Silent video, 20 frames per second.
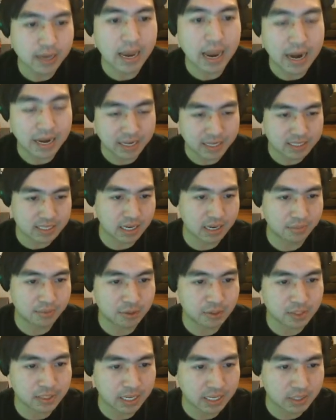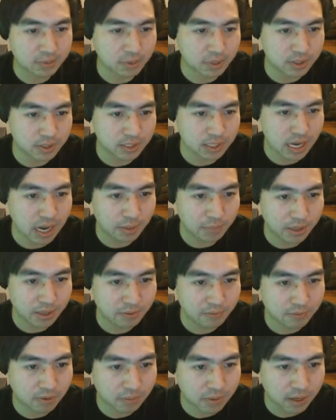Anytime your side switch is coming
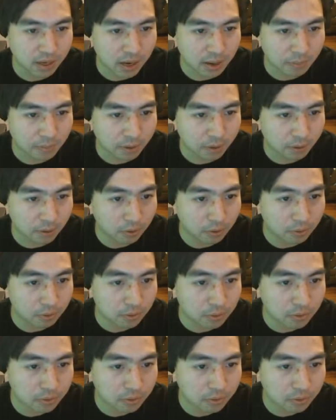from an up arrow,